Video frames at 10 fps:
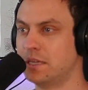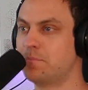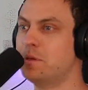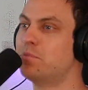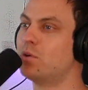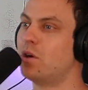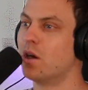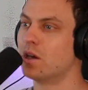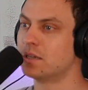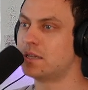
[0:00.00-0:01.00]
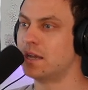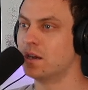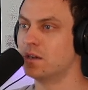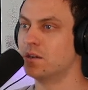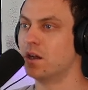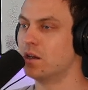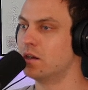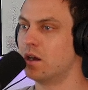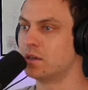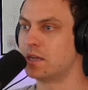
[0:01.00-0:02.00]
Like people aren't care
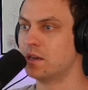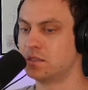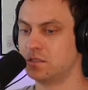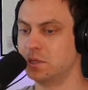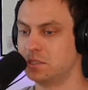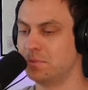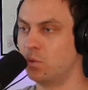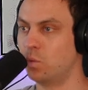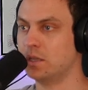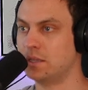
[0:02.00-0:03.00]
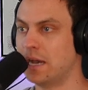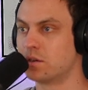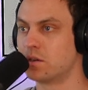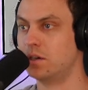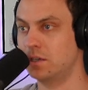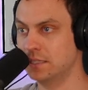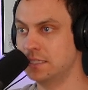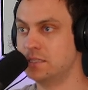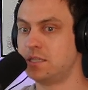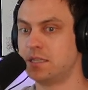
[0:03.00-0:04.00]
aren't, aren't caring so much about what the alcohol
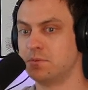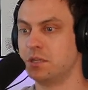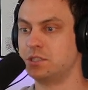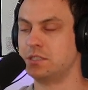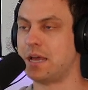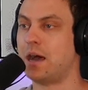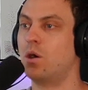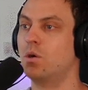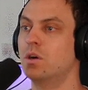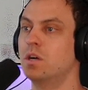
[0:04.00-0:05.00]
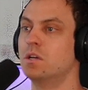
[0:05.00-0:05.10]
is as much as how